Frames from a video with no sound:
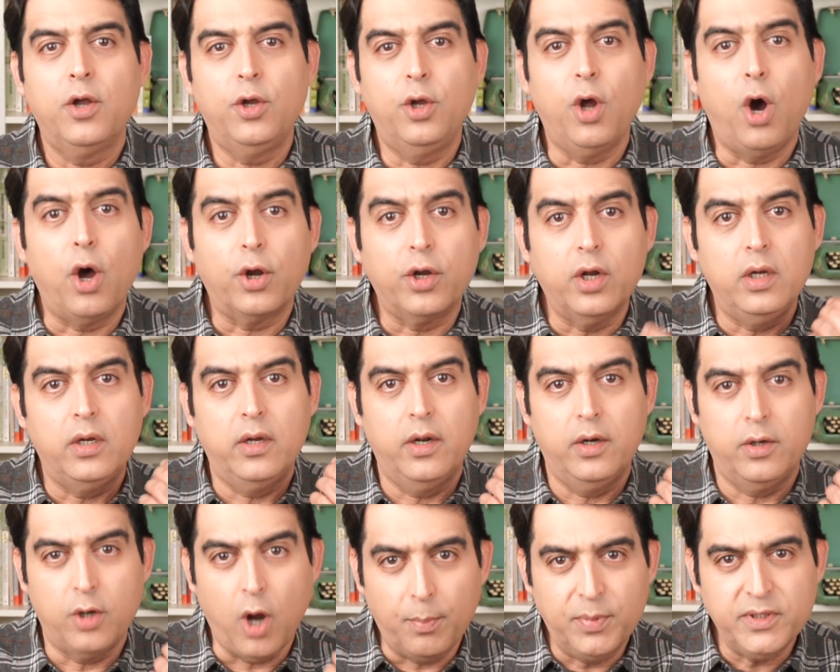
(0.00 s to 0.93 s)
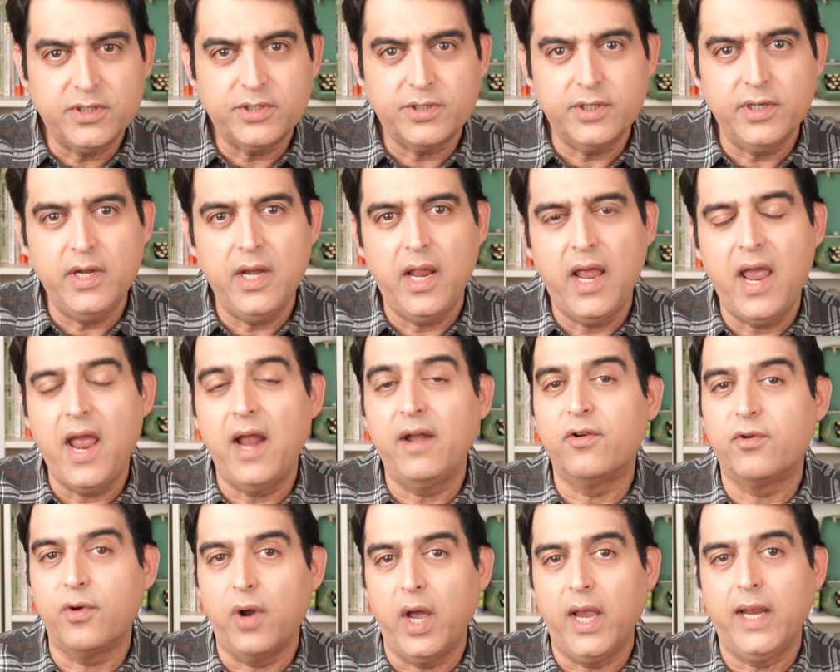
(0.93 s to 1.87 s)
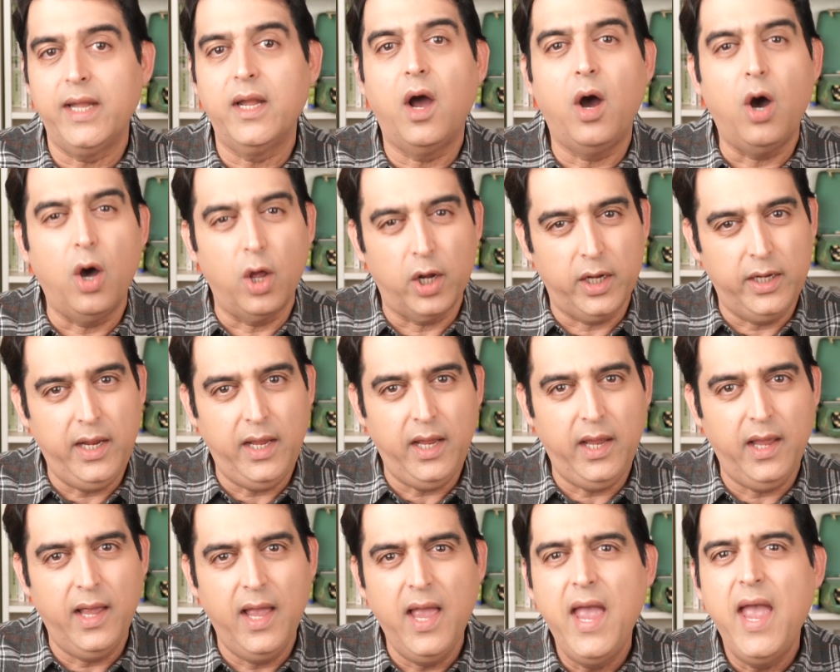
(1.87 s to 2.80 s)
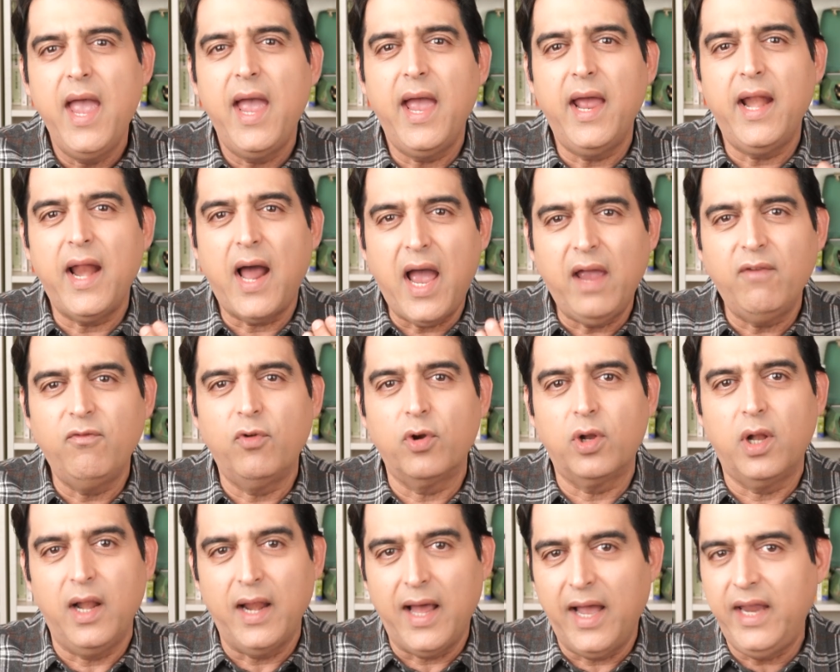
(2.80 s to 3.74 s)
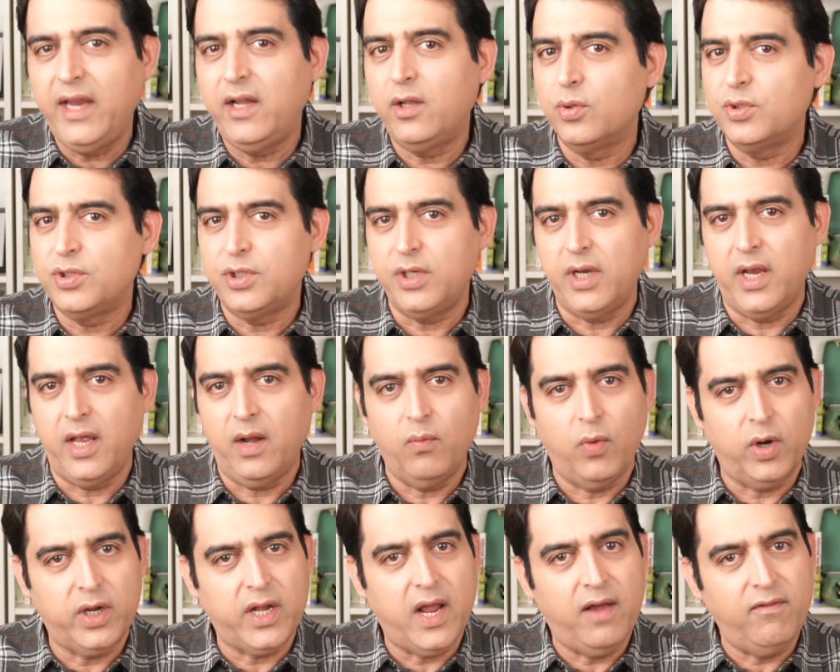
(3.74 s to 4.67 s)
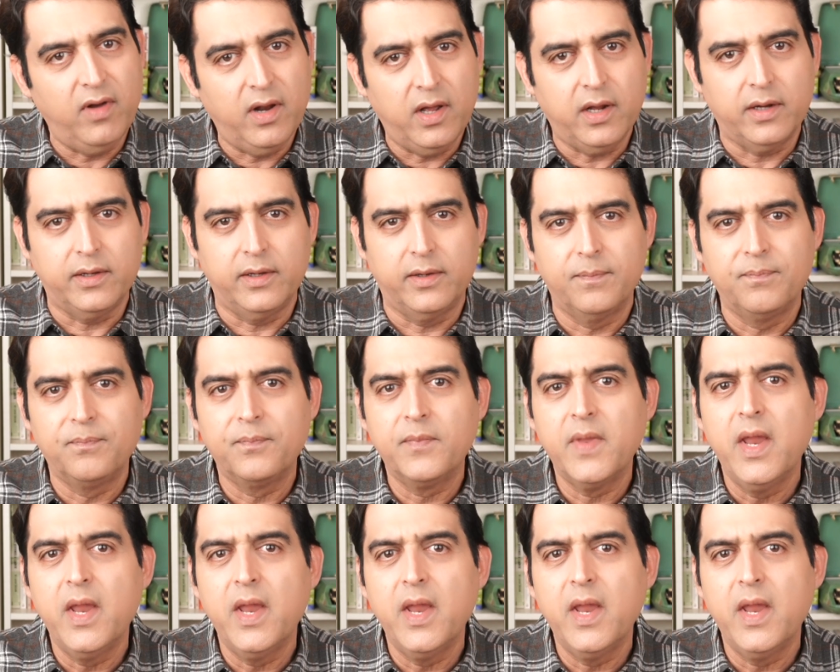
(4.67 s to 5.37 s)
Donald Robertson, and Ryan Holiday, and I would like to share what I've learned.